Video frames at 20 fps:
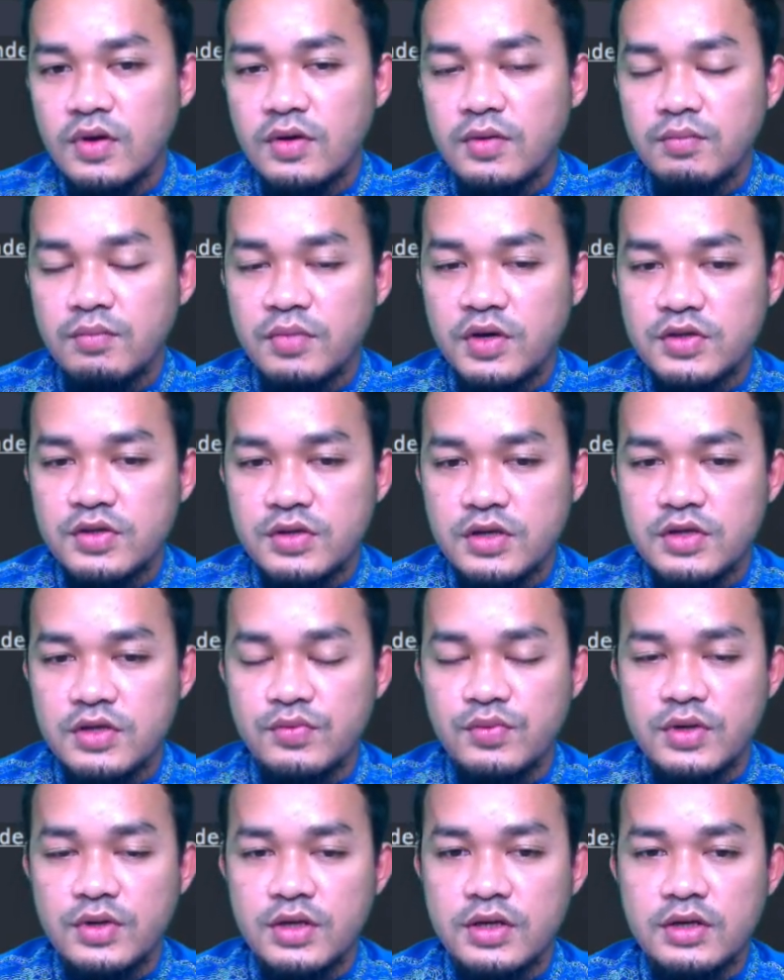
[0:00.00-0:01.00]
but if
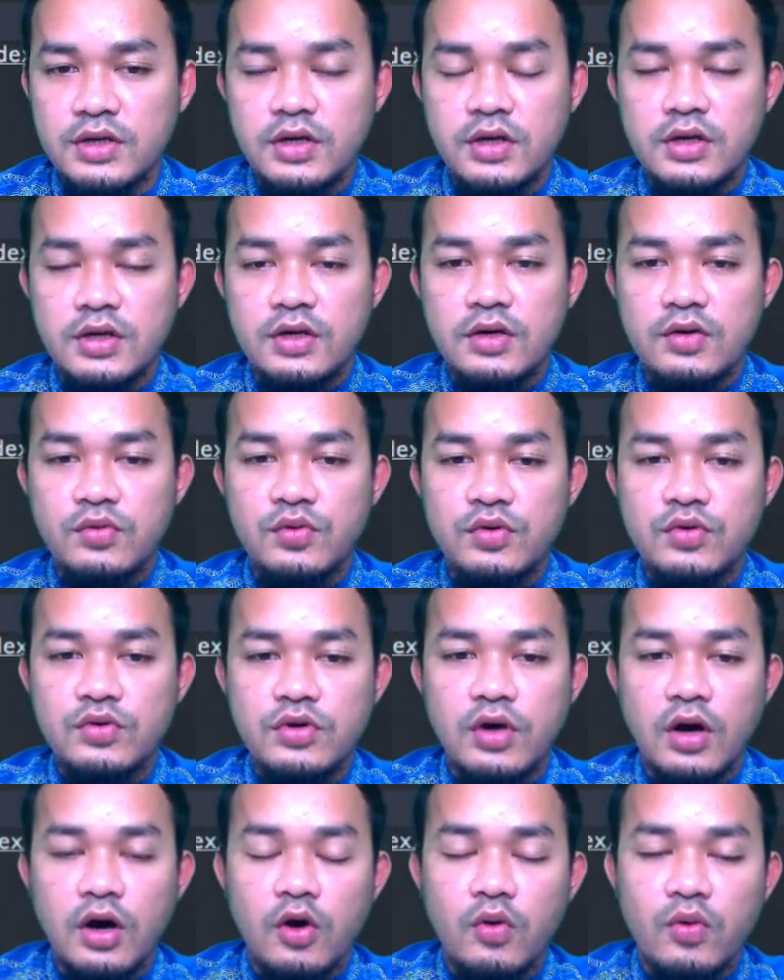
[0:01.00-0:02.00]
we do
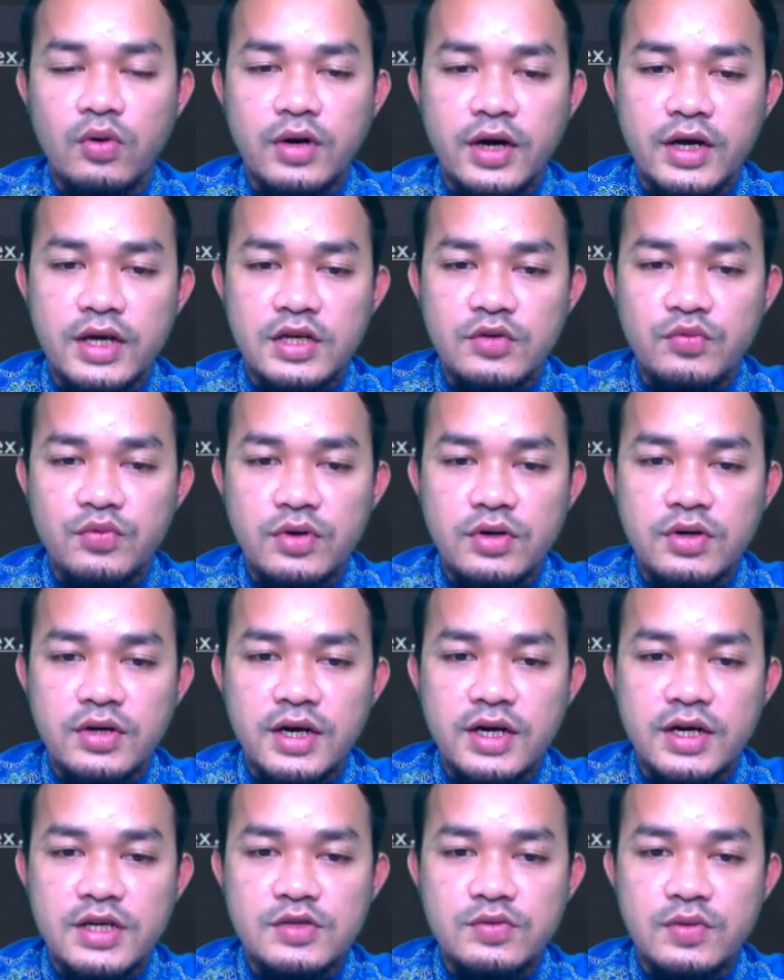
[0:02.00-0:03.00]
not override, if we
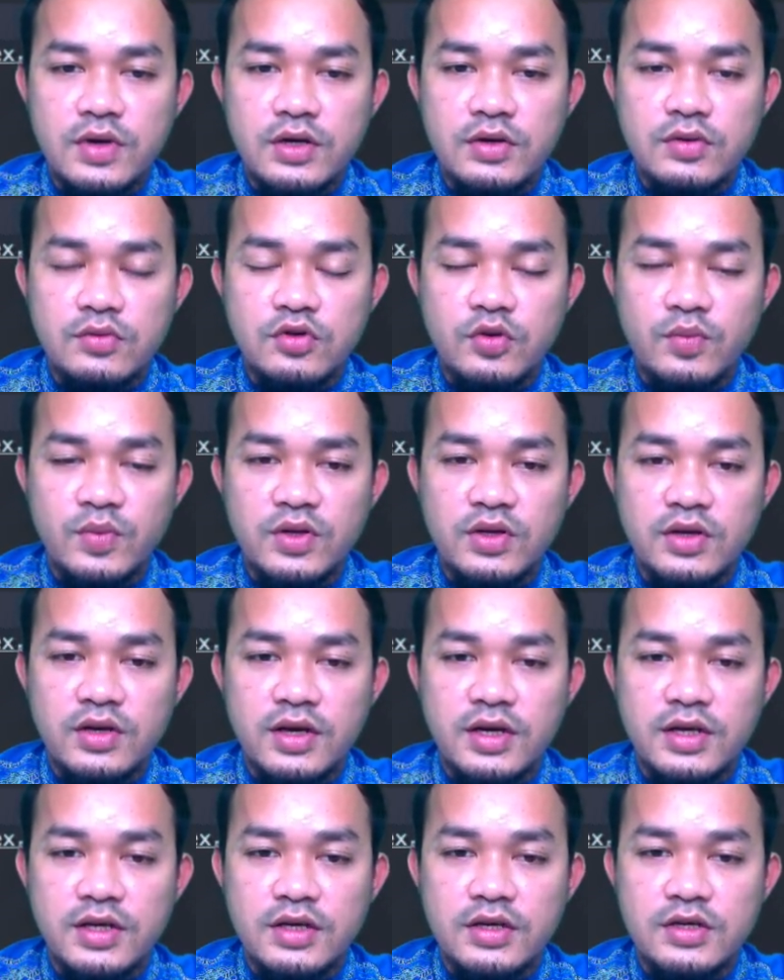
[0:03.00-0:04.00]
run this one
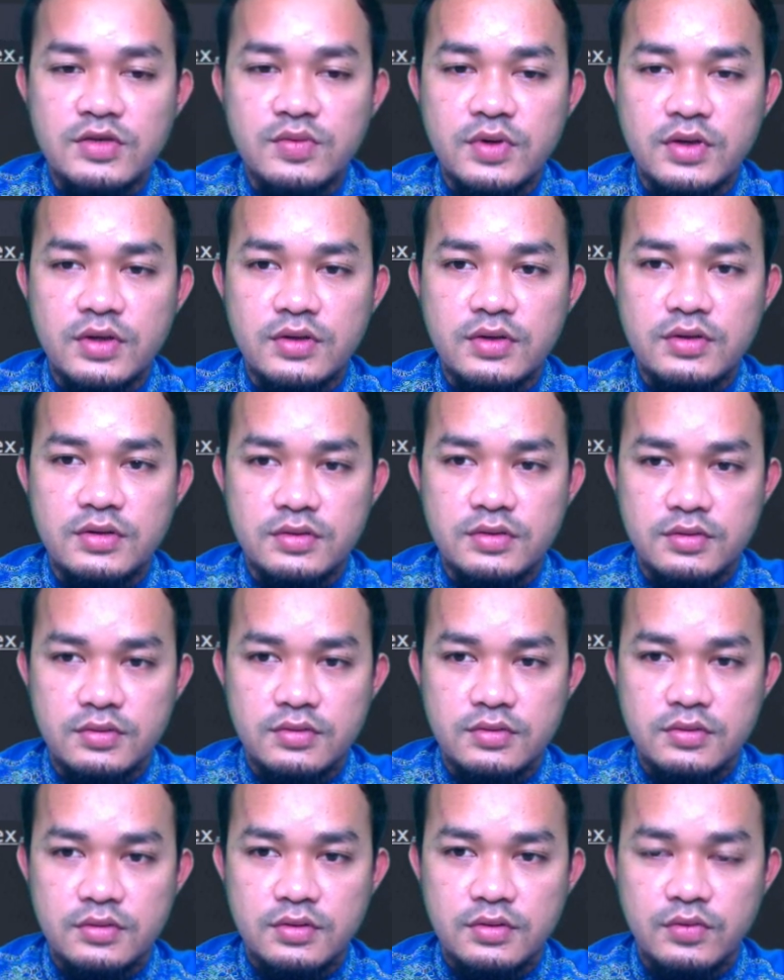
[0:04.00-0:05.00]
automatically, this one,
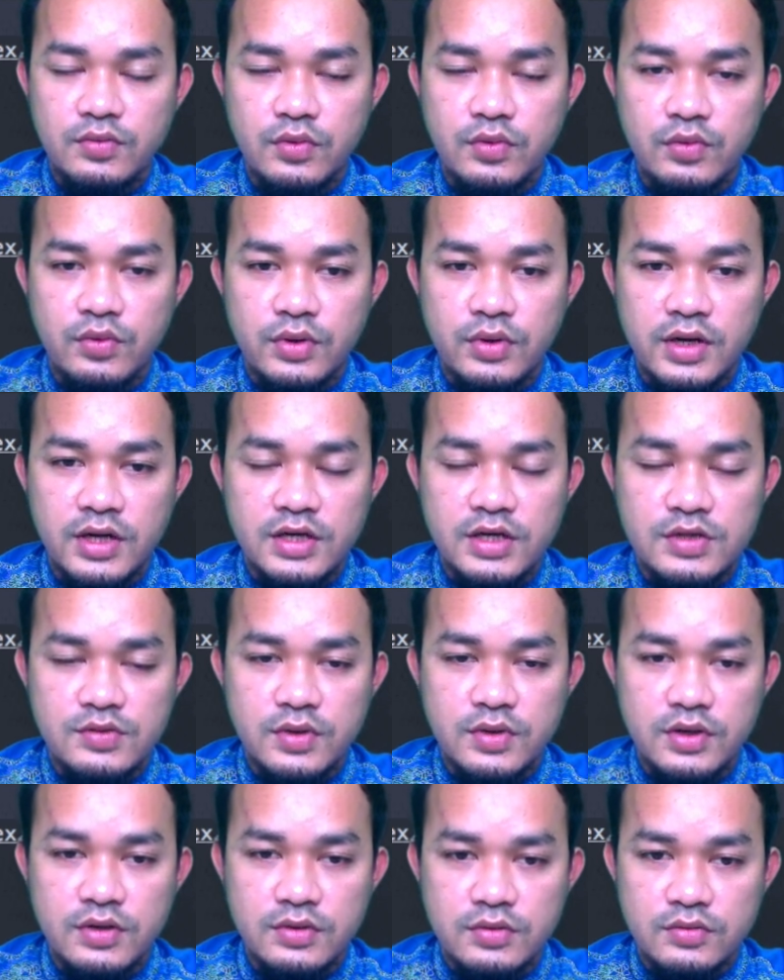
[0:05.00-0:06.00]
we will run this
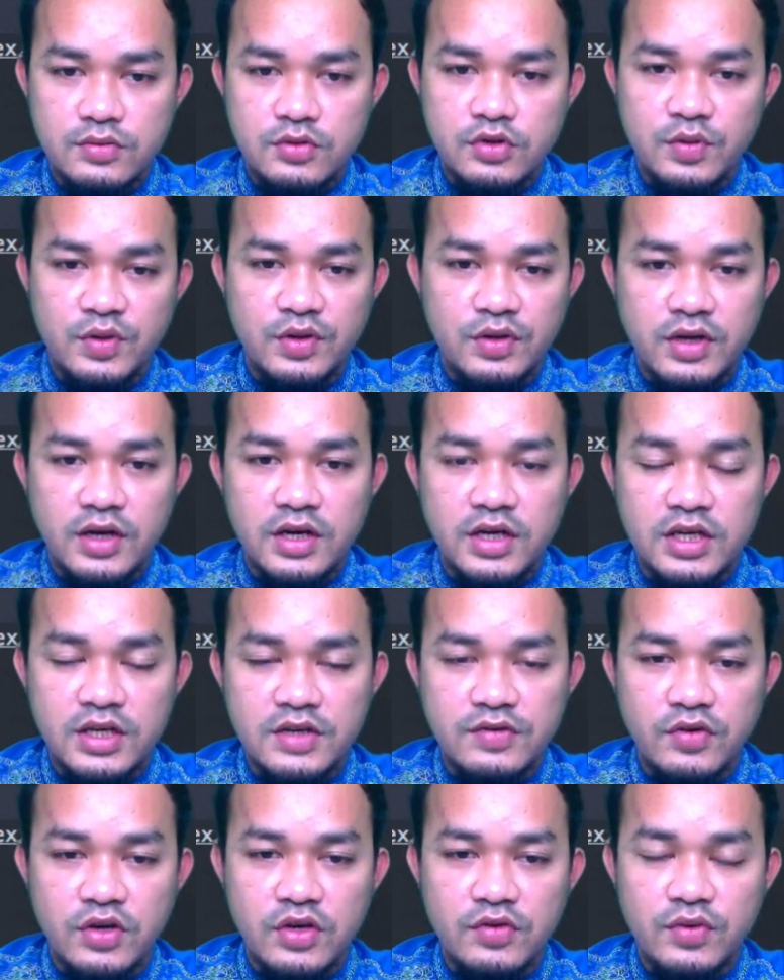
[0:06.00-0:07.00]
one automatically.
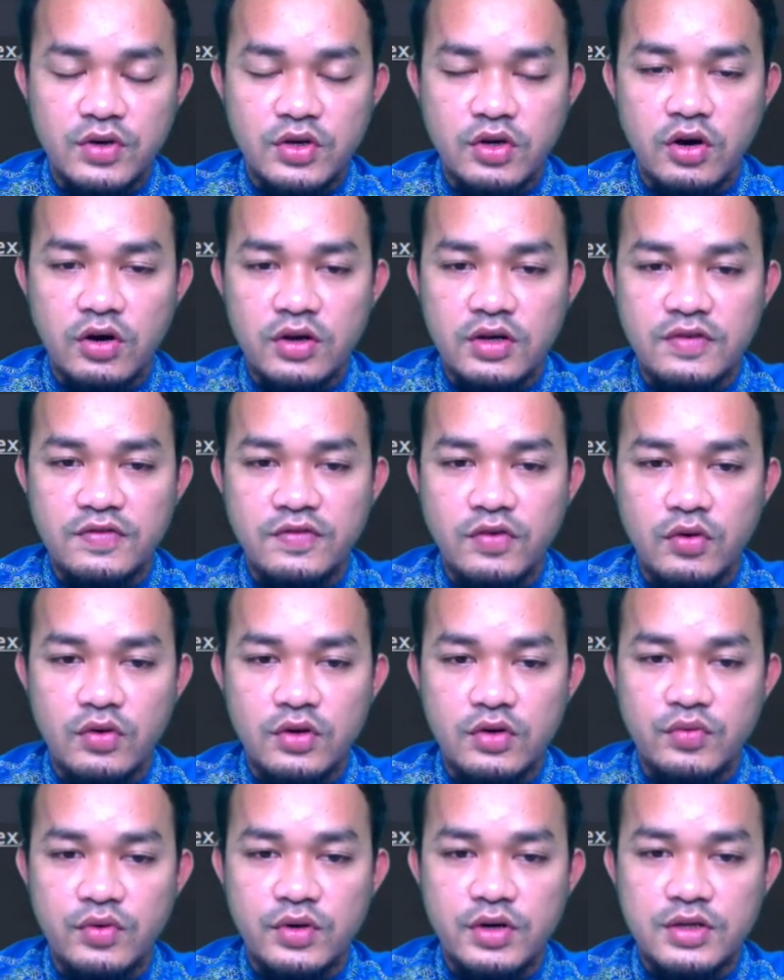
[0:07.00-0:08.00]
Info, if we call info,
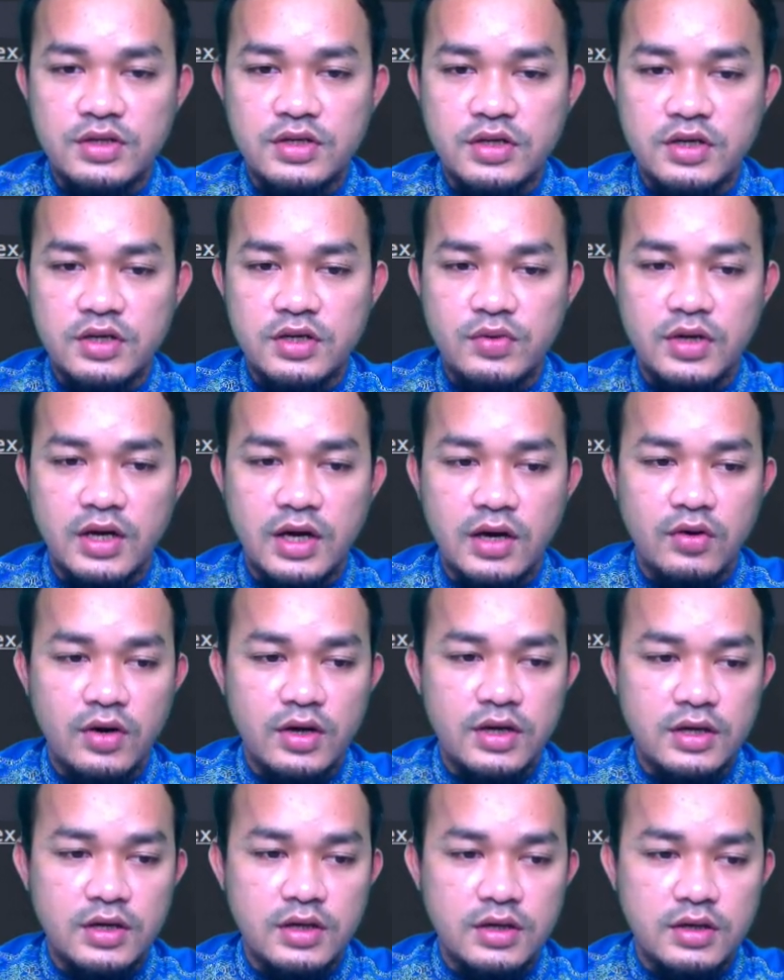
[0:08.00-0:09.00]
it will return without
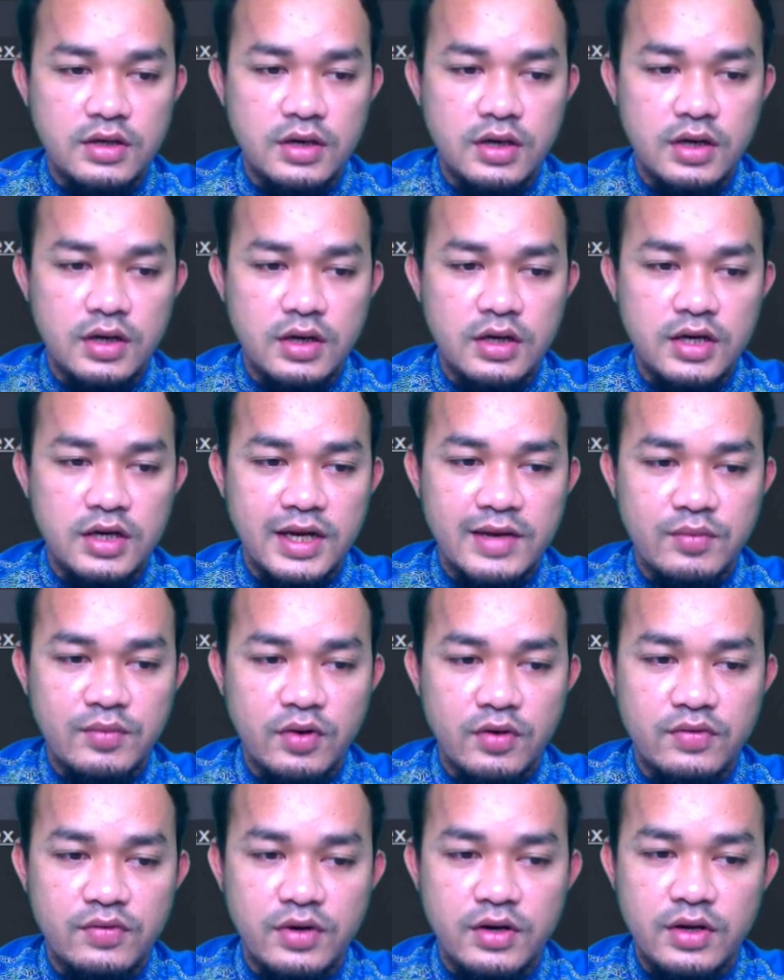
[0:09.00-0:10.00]
any name
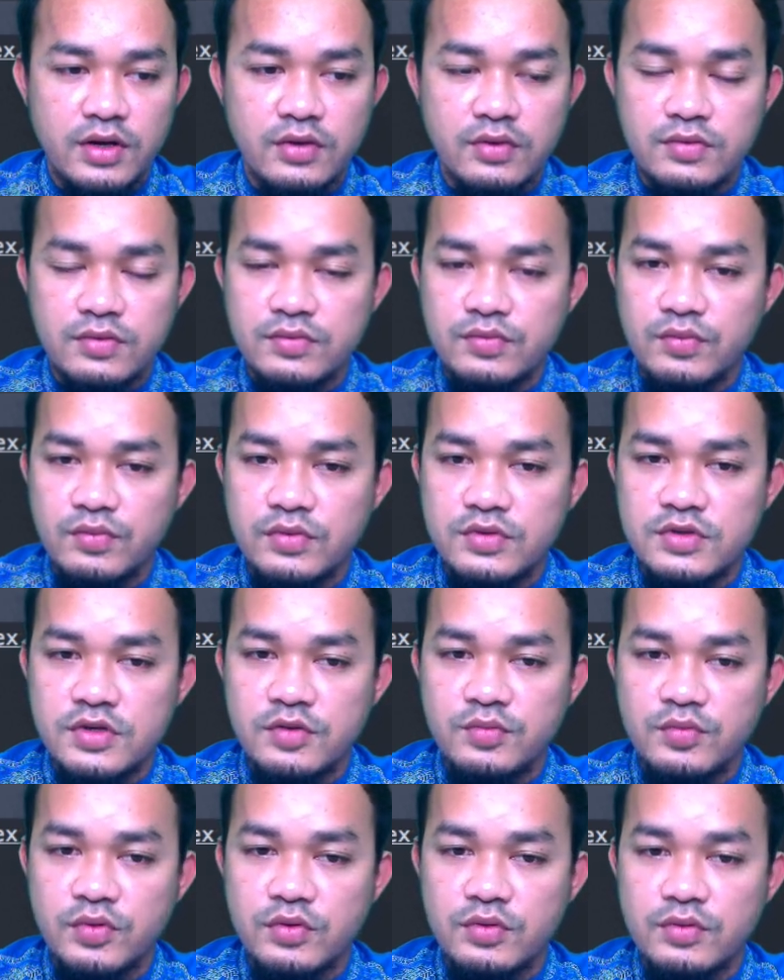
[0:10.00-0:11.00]
of radio, for
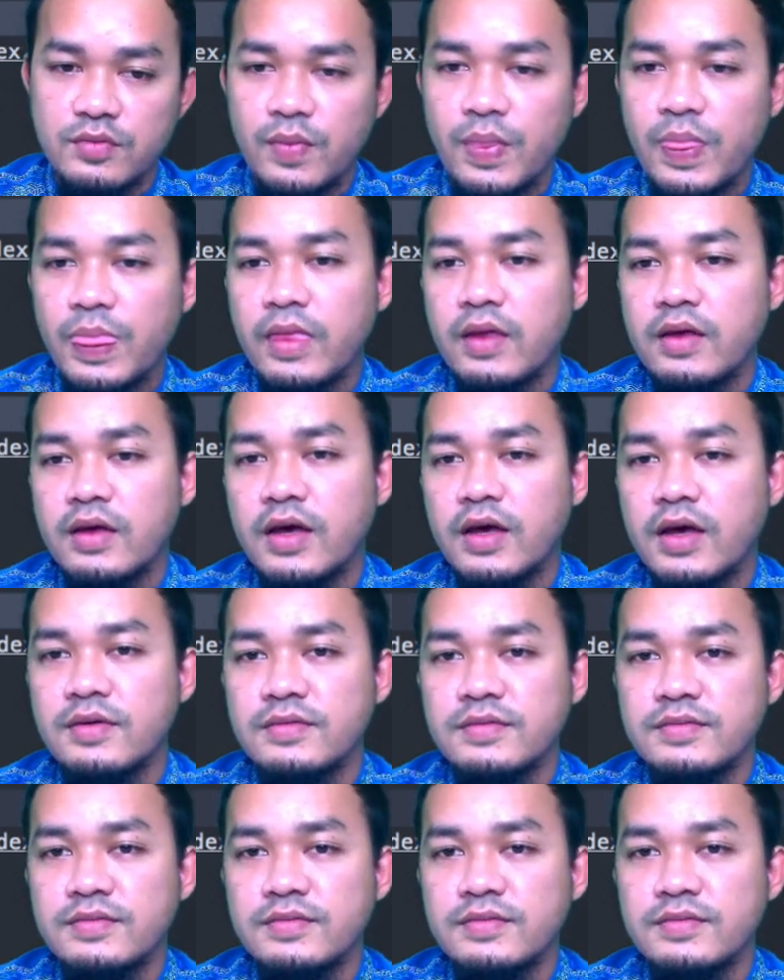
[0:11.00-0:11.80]
example. Okay,